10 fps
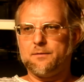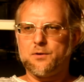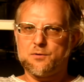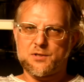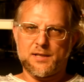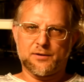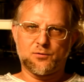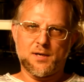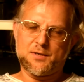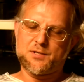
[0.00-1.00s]
of used
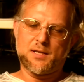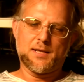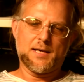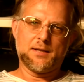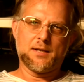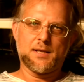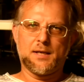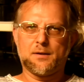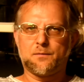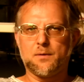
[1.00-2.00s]
electronics online that I
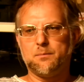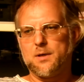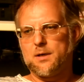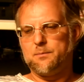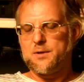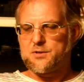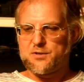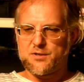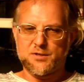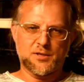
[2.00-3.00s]
get from
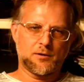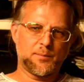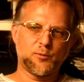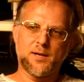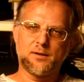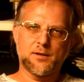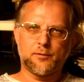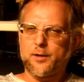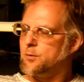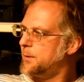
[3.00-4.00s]
businesses that are upgrading to
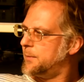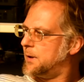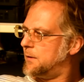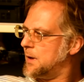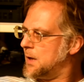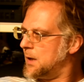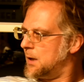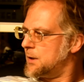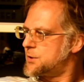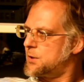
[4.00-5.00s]
other equipment.
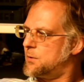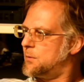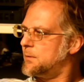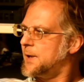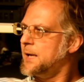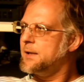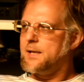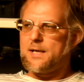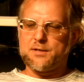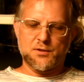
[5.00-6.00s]
So,
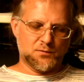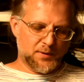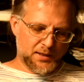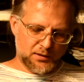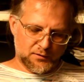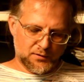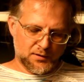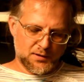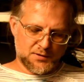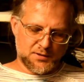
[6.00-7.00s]
lately I just ran into
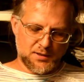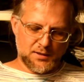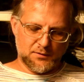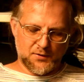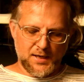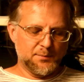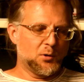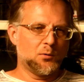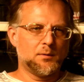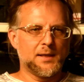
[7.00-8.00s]
this
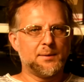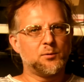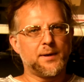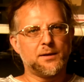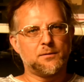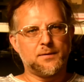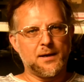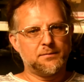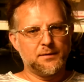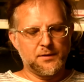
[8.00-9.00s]
DYMO LabelWriter
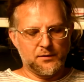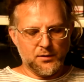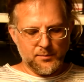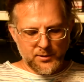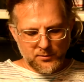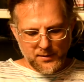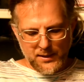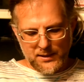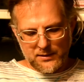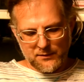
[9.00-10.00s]
550 Turbo,
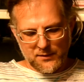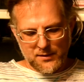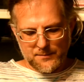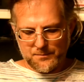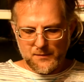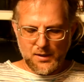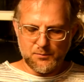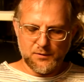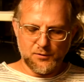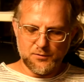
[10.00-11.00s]
and I
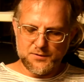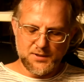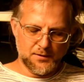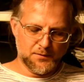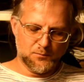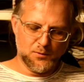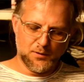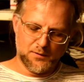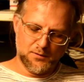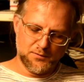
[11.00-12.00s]
went to go see if it
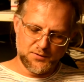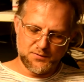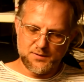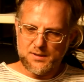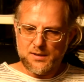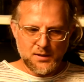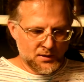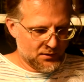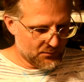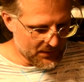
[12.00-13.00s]
worked. You know, just
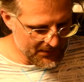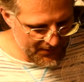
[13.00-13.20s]
run